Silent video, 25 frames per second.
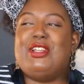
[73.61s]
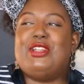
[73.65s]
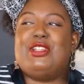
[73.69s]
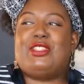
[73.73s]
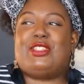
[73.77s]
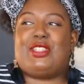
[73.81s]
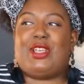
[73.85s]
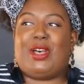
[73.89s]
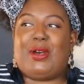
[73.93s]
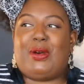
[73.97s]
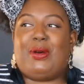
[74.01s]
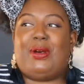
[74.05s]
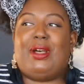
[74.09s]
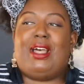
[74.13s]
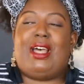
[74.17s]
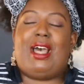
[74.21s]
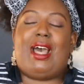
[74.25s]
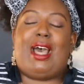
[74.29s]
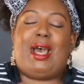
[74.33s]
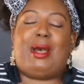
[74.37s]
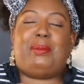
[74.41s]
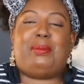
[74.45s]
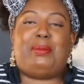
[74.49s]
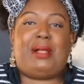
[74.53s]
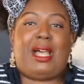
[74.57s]
So
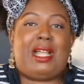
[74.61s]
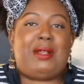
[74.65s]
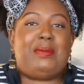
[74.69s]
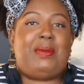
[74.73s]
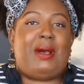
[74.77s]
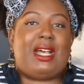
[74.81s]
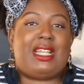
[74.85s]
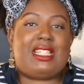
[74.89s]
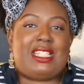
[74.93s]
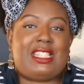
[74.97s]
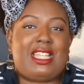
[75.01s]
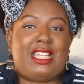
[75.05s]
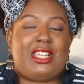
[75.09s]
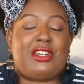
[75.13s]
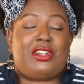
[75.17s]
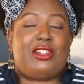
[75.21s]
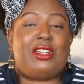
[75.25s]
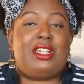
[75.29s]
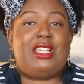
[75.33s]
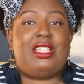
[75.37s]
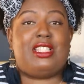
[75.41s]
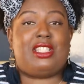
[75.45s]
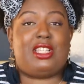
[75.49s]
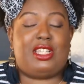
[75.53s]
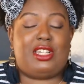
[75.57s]
a Black Box
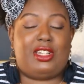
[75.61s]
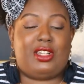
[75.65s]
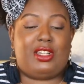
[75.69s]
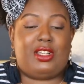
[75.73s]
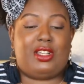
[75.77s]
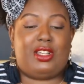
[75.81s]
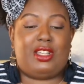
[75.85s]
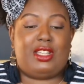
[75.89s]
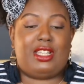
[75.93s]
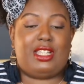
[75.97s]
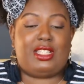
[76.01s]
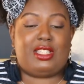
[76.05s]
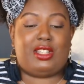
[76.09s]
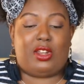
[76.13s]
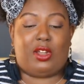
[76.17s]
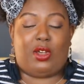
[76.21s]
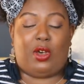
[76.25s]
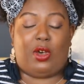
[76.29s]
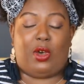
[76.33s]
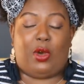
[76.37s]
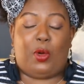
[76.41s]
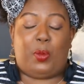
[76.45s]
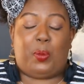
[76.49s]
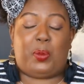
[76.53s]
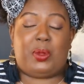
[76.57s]
Theater is an
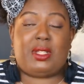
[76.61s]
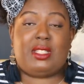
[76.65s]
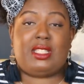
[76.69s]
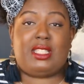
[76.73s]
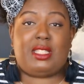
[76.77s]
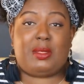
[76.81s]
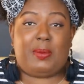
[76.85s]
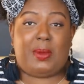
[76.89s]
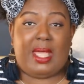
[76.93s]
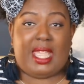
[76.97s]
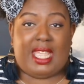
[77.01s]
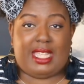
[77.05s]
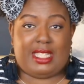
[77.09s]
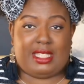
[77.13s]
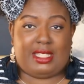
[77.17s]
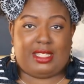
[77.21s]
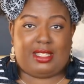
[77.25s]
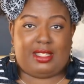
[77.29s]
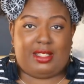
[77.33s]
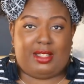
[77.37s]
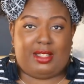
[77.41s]
open space,